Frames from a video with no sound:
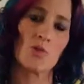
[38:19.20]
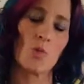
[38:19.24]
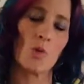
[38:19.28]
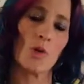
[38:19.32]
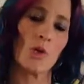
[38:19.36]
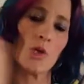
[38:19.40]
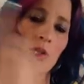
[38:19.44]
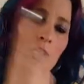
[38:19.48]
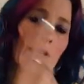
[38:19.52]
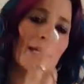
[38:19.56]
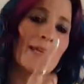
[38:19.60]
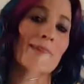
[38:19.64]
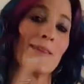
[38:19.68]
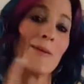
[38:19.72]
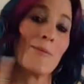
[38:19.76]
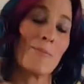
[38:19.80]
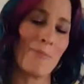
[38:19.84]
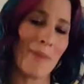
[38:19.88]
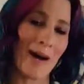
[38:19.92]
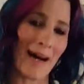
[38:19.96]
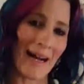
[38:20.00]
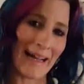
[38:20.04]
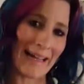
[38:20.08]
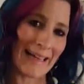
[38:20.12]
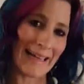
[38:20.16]
swirling in the
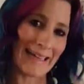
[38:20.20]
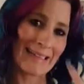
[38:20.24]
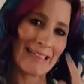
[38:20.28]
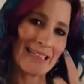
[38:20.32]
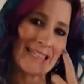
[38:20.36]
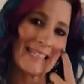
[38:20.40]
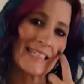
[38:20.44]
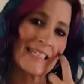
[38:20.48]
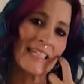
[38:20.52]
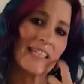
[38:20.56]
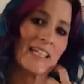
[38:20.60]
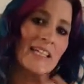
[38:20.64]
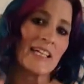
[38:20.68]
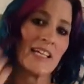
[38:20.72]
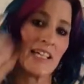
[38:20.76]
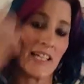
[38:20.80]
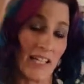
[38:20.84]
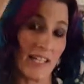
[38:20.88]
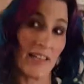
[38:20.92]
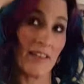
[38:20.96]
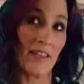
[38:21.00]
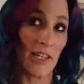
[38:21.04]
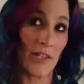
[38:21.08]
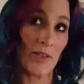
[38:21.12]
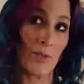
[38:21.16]
mind,
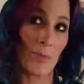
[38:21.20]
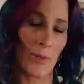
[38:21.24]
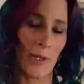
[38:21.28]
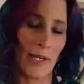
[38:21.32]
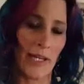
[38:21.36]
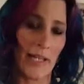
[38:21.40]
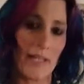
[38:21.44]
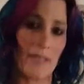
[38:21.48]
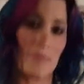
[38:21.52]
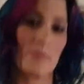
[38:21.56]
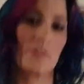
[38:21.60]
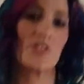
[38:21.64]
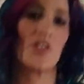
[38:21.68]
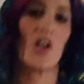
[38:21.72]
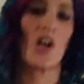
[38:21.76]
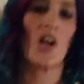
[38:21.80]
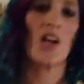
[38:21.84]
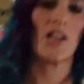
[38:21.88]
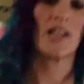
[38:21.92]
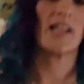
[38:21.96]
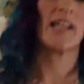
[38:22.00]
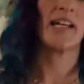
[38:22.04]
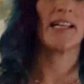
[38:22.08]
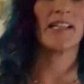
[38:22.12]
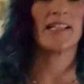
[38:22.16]
in the brain,
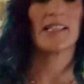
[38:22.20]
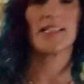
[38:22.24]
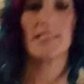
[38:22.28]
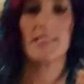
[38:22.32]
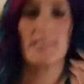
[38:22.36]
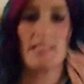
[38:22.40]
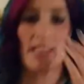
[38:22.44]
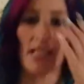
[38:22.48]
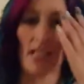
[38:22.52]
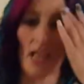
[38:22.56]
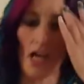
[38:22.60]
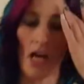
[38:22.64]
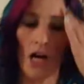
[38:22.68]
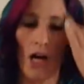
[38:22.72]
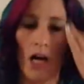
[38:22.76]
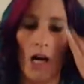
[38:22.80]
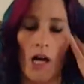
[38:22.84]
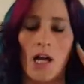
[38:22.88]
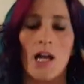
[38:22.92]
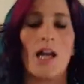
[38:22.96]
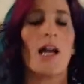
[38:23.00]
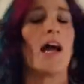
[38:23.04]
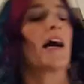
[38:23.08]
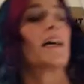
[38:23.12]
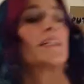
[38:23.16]
is
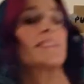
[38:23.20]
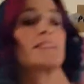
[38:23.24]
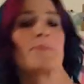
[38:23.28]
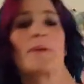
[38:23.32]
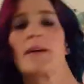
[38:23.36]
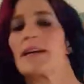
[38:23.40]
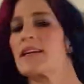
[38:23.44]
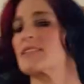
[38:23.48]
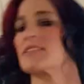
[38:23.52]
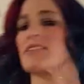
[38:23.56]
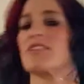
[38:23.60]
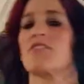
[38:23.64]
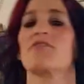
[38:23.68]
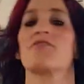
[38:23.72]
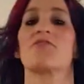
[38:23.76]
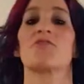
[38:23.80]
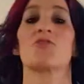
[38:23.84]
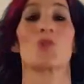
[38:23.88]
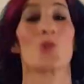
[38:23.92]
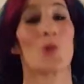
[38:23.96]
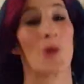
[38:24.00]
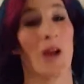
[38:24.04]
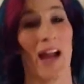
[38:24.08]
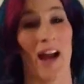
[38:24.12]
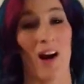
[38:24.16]
aspects
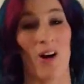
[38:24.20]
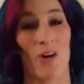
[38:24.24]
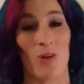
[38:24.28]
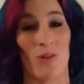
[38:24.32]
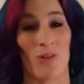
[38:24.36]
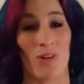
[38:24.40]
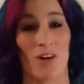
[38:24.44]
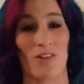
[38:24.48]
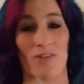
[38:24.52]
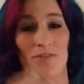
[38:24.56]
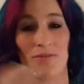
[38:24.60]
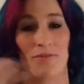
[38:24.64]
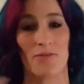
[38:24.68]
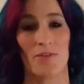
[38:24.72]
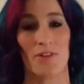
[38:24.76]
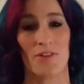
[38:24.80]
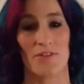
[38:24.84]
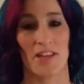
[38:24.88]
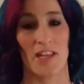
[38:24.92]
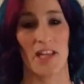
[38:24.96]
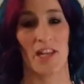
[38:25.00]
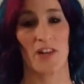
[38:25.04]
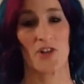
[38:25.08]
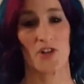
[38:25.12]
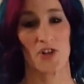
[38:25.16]
of crown, of
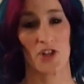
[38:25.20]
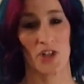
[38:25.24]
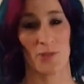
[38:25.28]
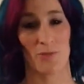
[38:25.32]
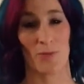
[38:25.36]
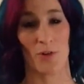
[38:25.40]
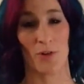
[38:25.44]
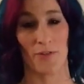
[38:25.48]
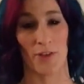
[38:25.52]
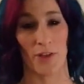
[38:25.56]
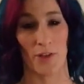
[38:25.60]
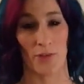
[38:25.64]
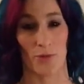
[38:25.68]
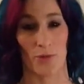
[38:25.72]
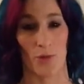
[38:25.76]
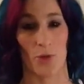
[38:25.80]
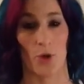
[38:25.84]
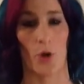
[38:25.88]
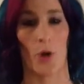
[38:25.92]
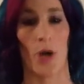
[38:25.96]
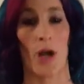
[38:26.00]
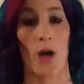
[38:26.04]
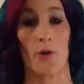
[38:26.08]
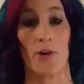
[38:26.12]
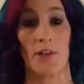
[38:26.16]
the energy moving through
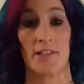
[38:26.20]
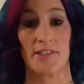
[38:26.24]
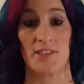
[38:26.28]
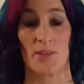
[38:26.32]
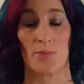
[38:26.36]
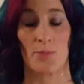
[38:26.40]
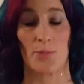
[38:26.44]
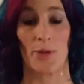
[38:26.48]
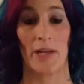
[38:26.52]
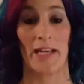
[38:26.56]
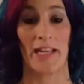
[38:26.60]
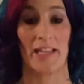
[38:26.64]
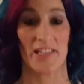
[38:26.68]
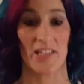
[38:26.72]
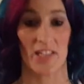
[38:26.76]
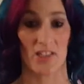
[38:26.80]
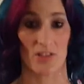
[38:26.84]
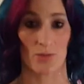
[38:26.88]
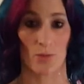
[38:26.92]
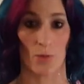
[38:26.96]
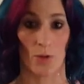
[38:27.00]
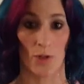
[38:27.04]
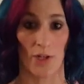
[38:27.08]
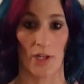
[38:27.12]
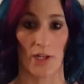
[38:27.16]
crown as the brain
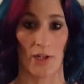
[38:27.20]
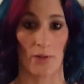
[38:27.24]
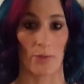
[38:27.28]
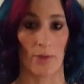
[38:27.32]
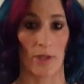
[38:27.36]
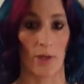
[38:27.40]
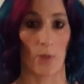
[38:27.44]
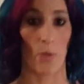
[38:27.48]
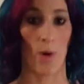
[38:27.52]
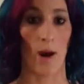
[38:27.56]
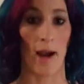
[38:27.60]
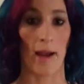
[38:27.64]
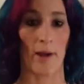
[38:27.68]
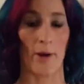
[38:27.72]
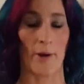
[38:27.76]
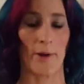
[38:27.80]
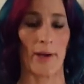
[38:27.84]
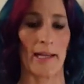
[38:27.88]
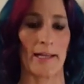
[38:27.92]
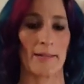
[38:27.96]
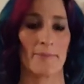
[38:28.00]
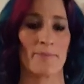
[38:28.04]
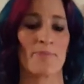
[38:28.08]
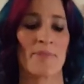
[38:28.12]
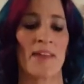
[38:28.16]
does work in
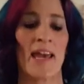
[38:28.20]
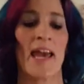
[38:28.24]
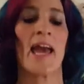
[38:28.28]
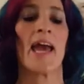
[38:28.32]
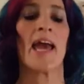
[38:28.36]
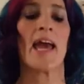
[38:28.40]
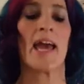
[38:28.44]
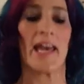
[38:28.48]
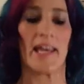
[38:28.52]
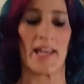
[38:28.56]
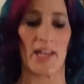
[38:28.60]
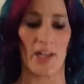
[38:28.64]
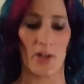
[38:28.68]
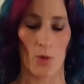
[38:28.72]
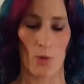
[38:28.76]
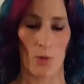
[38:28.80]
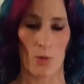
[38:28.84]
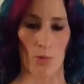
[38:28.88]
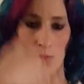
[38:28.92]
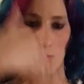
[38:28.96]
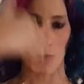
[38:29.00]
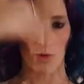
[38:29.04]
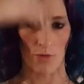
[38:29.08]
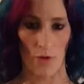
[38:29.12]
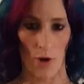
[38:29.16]
rewiring. And it
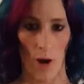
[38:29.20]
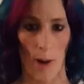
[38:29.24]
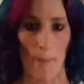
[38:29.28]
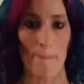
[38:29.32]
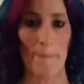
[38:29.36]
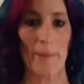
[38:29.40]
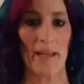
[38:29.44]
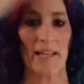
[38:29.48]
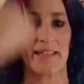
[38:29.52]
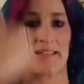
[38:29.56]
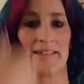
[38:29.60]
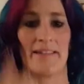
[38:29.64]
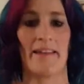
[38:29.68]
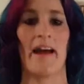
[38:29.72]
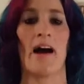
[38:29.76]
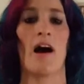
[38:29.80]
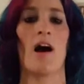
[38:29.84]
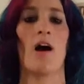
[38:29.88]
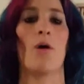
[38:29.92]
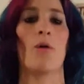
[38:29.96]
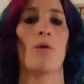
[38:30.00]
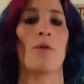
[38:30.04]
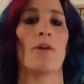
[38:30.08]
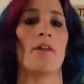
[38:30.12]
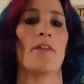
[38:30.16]
will move up and
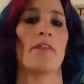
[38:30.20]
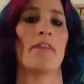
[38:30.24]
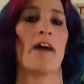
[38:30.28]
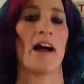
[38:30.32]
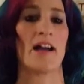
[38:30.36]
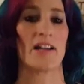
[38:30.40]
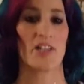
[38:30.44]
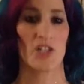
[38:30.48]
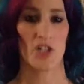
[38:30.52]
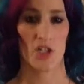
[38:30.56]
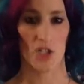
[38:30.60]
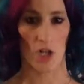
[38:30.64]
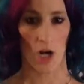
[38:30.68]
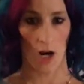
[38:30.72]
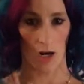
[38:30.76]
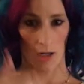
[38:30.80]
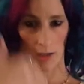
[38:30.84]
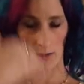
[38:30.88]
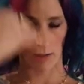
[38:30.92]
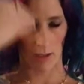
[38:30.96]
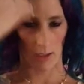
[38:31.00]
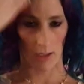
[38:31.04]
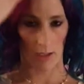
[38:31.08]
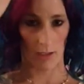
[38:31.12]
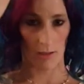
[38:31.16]
down that
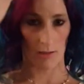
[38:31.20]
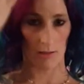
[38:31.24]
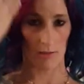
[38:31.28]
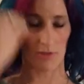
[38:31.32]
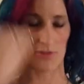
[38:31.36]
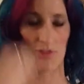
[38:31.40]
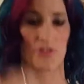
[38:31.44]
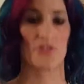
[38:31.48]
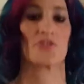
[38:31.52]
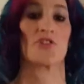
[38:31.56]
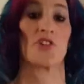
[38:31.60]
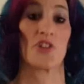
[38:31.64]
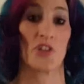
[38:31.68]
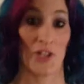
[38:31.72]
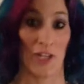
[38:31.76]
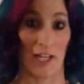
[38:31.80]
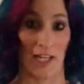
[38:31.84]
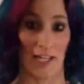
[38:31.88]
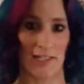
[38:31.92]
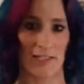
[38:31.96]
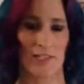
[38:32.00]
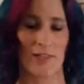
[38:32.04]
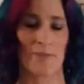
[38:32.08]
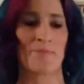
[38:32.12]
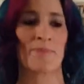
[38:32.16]
chakra
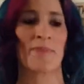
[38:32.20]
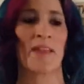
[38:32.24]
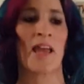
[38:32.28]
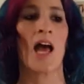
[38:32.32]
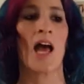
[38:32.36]
circuit.